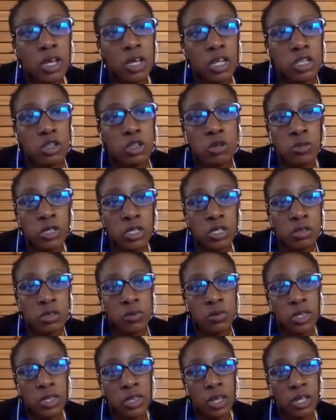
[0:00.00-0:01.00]
has almost
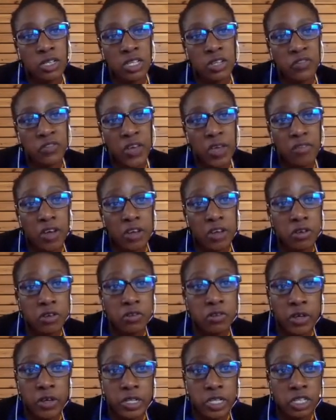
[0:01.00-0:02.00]

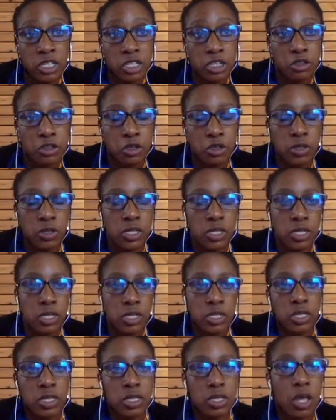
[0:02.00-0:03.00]
3,500 registered
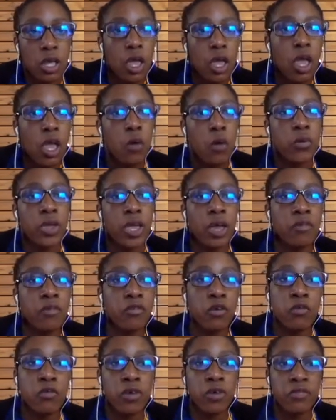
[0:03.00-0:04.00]
users. We have
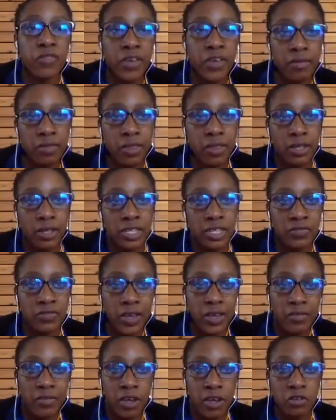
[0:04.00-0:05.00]
over
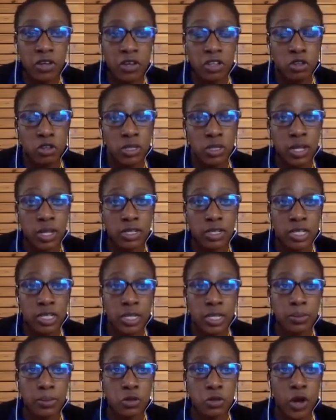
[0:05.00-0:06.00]
5,500 newsletter
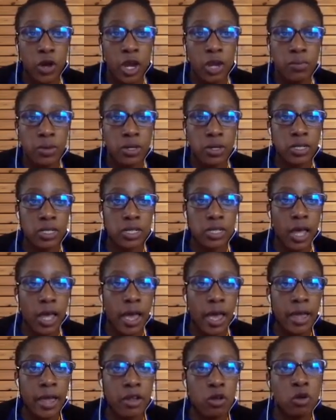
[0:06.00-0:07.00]
subscribers
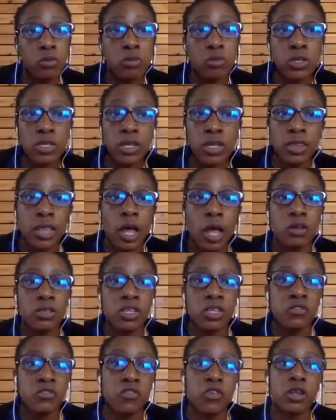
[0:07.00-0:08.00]
and almost
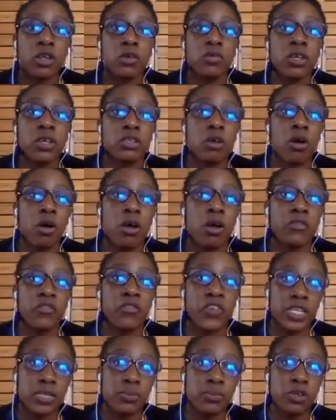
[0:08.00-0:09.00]
1,000 followers on
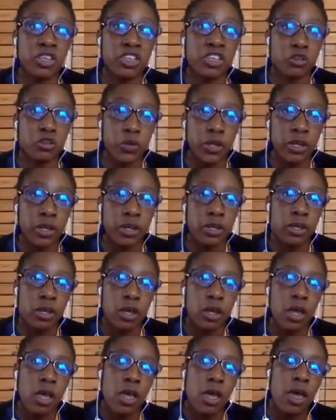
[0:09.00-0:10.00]
Facebook and Twitter.
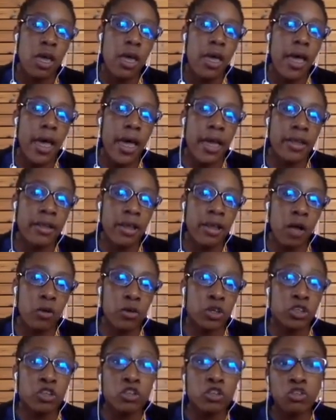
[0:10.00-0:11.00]
And
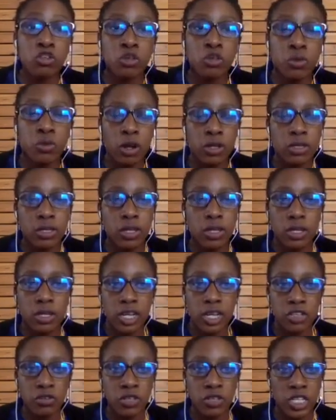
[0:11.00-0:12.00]
our YouTube content
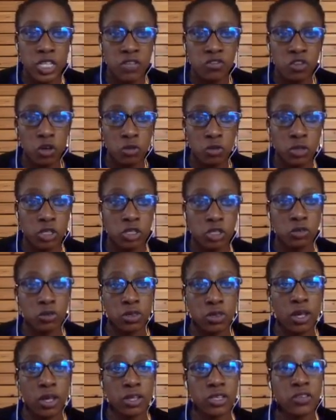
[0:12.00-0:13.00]
has received almost
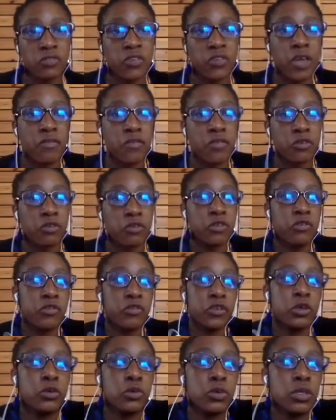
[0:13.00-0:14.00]
2,500
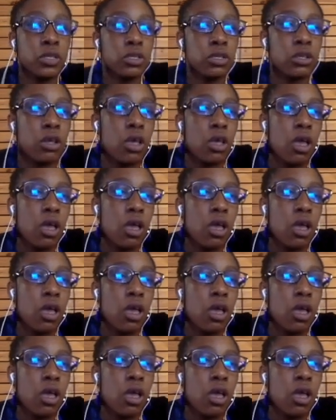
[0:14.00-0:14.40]
views.